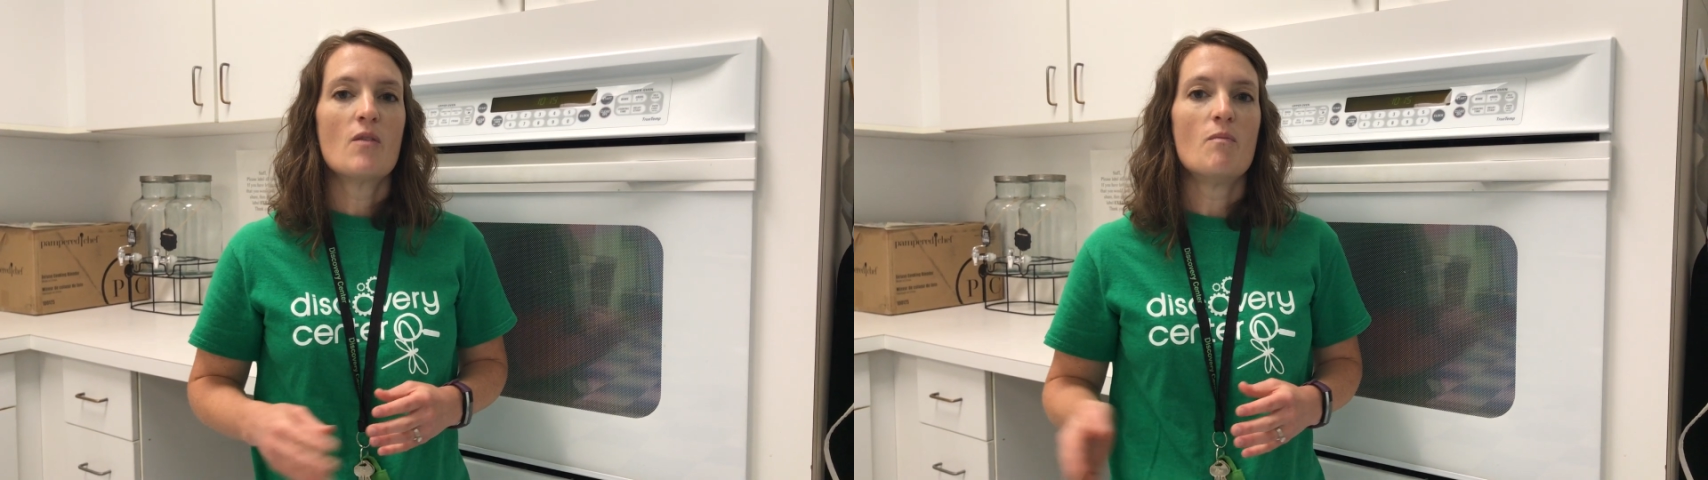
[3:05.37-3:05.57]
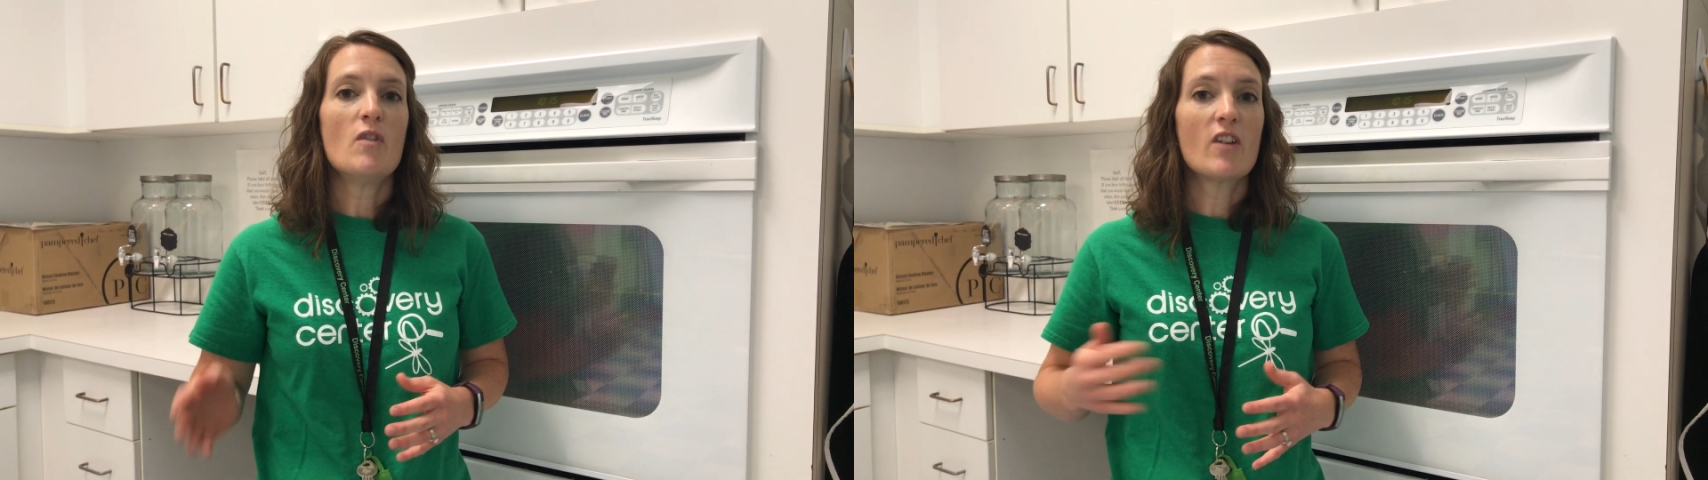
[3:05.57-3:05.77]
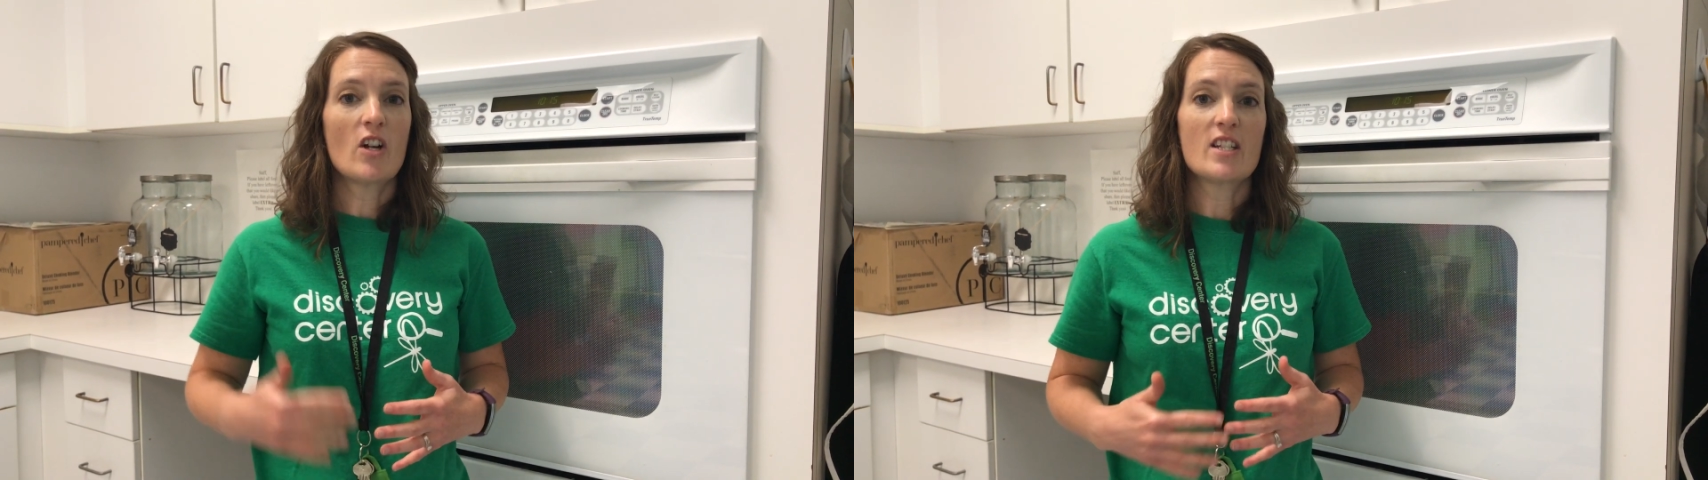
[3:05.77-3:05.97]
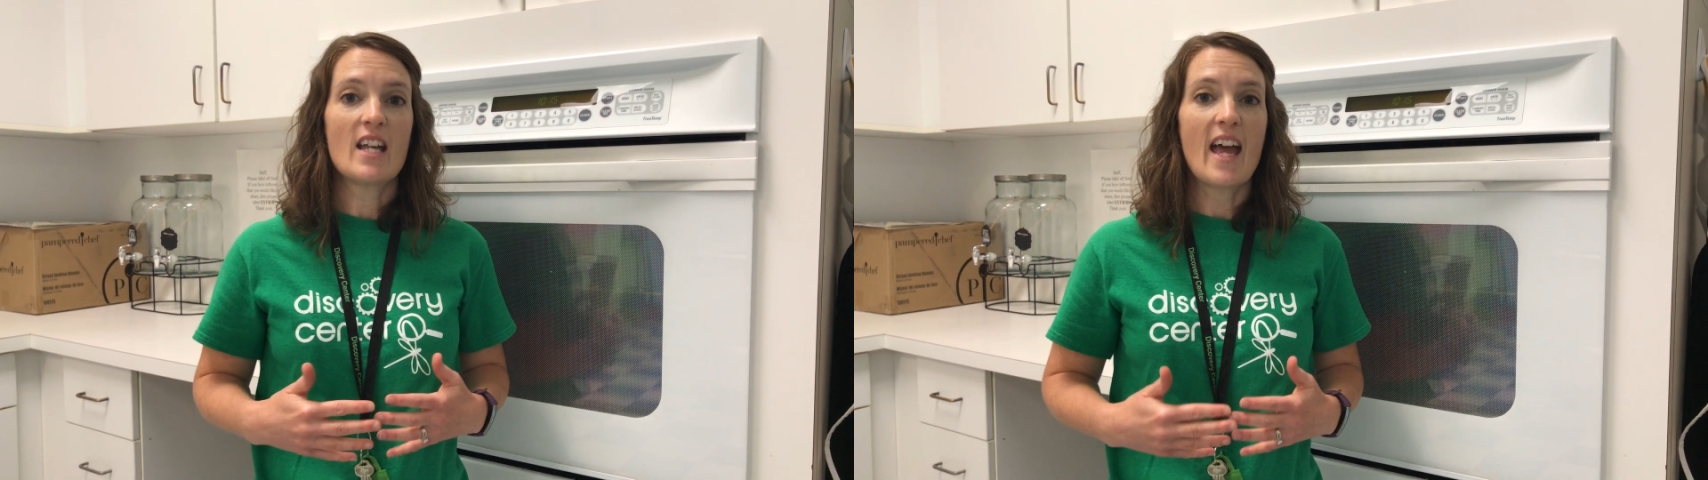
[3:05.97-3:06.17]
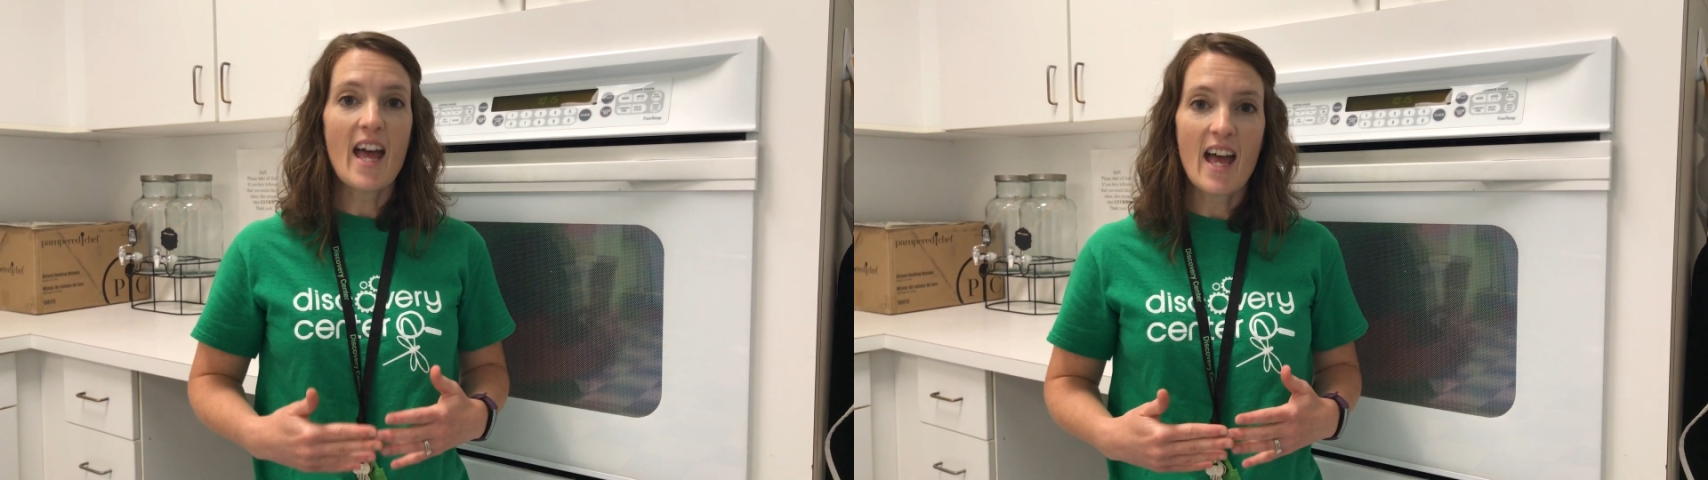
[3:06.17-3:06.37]
Moving on to
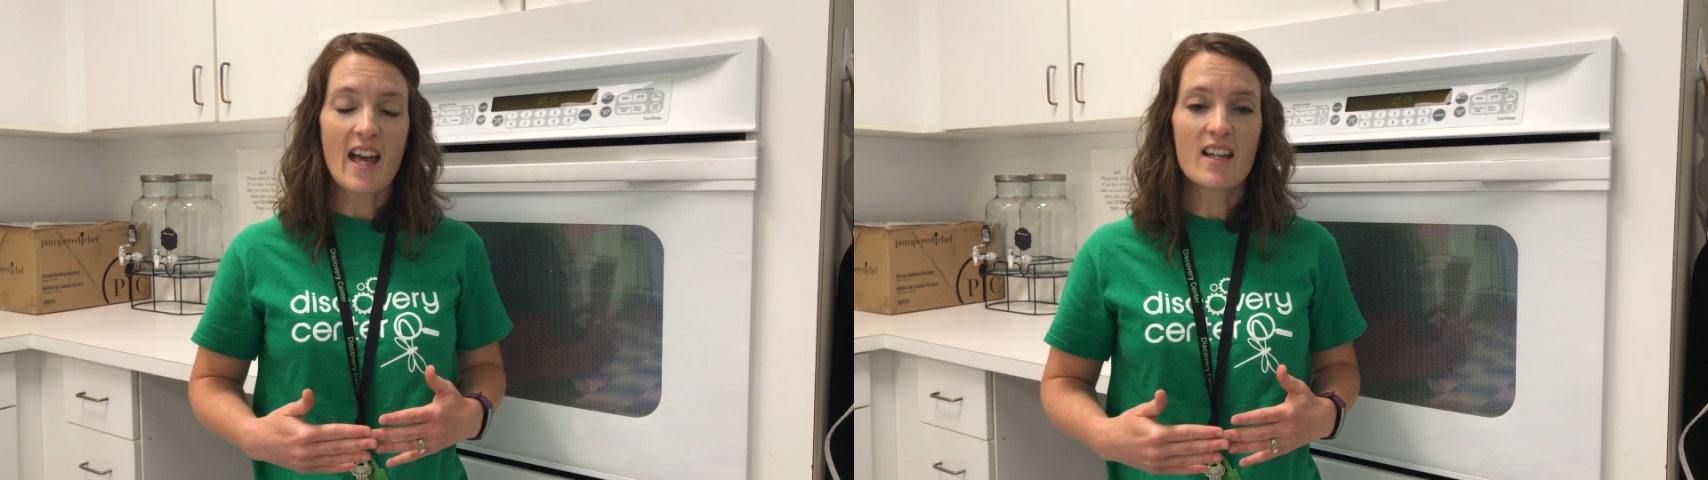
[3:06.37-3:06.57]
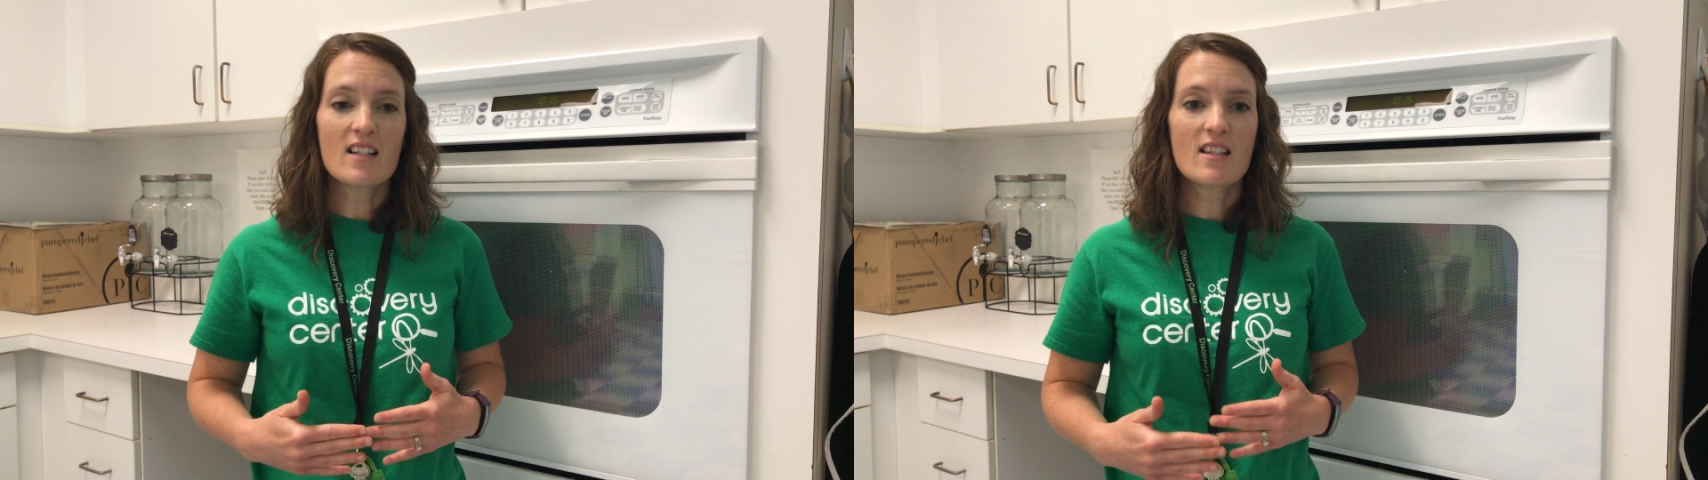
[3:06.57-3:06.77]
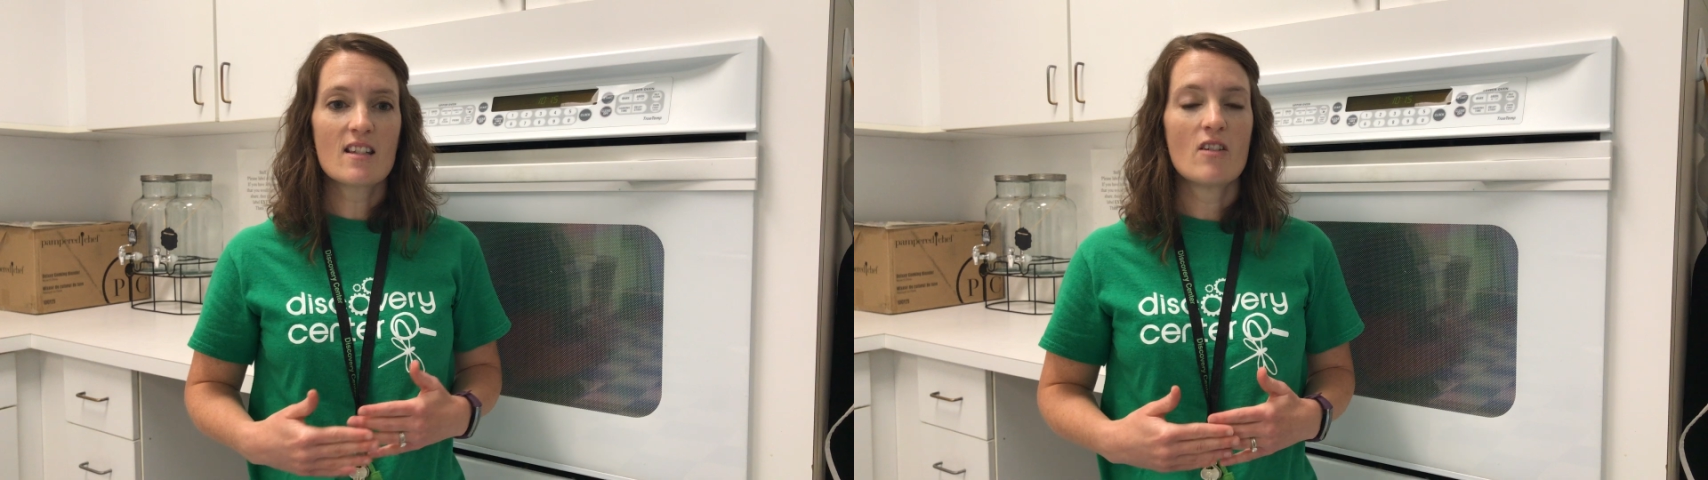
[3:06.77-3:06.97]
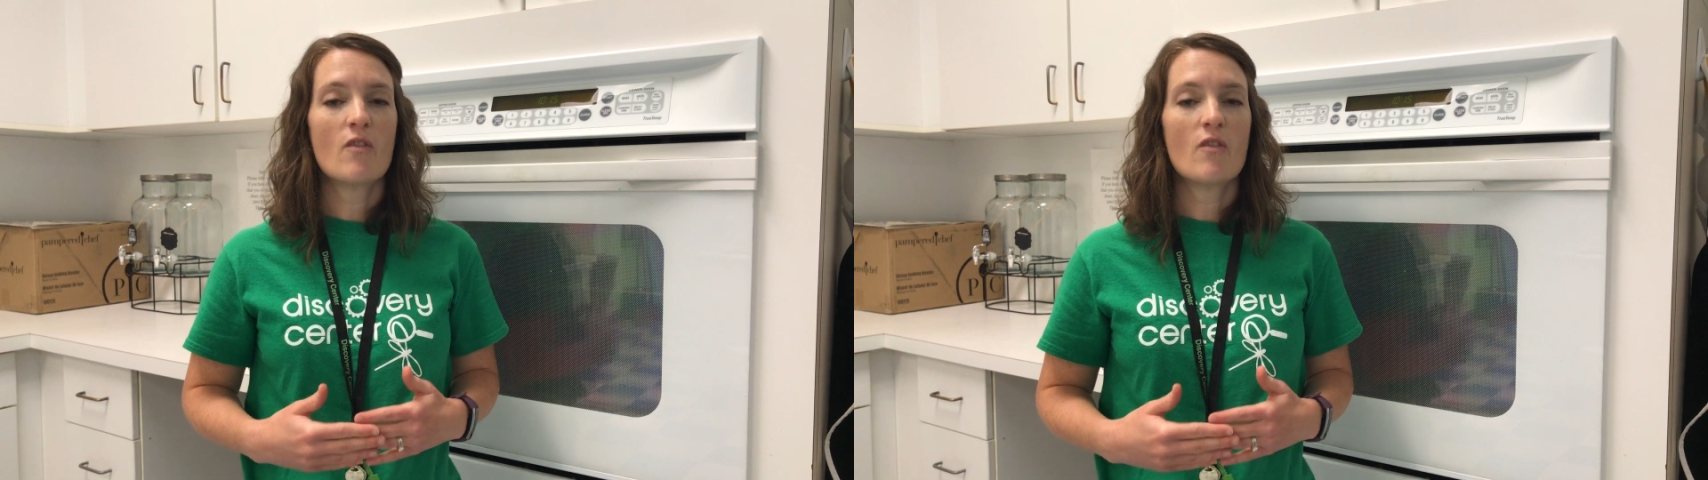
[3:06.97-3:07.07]
eggs,